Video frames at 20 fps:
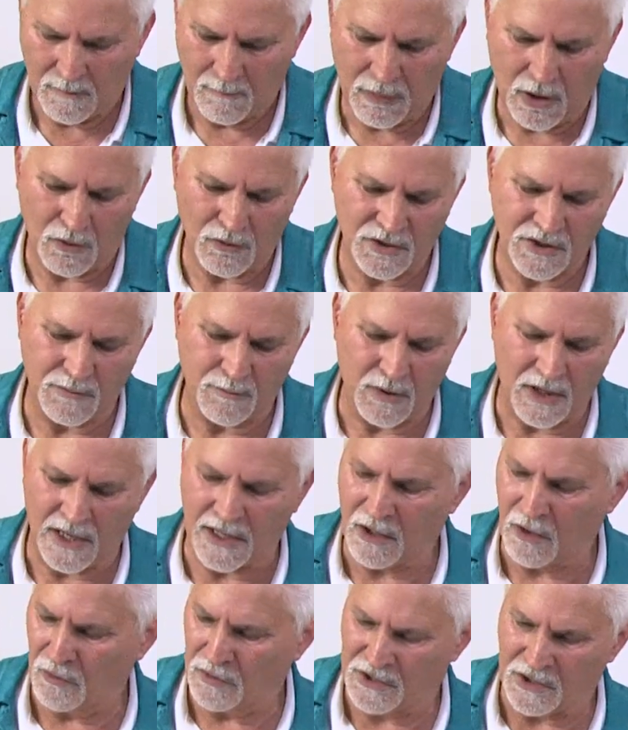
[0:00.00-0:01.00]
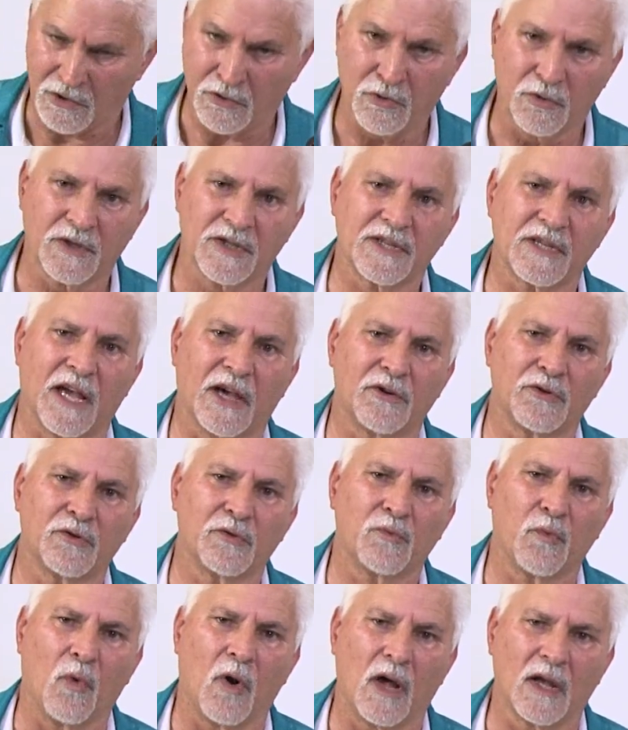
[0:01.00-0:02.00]
Power supply goes into a
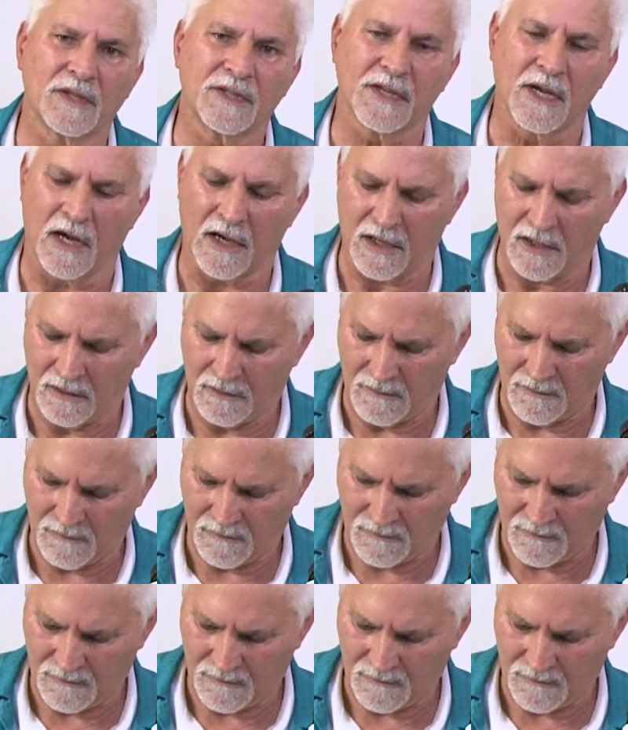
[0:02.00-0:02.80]
standard wall socket.